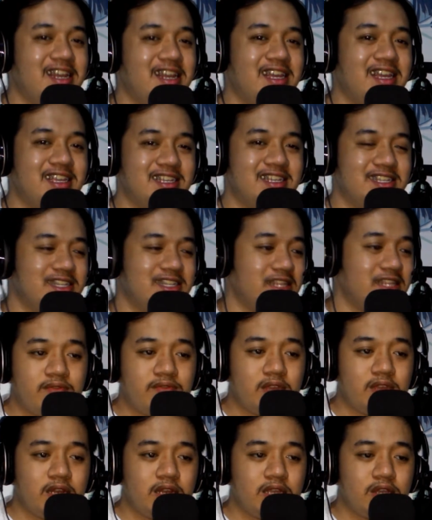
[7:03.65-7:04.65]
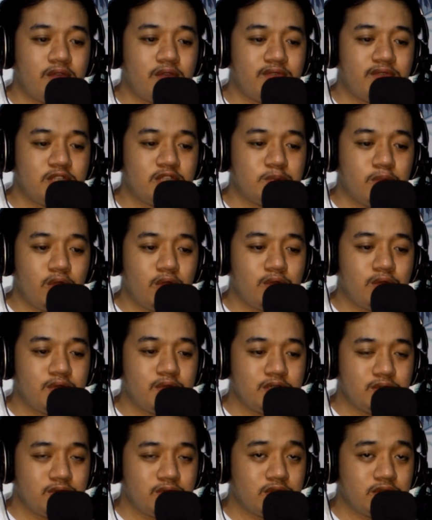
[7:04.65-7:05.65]
Like, the feeling of exploring
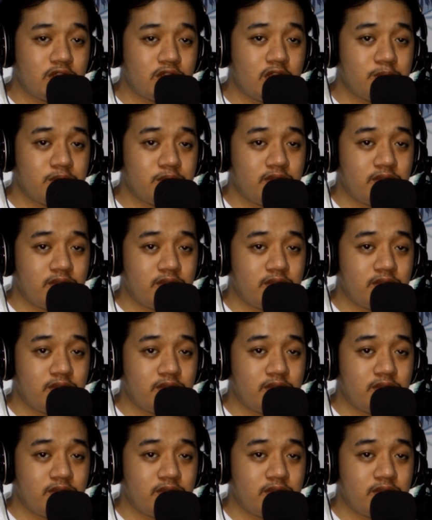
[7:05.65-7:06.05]
new types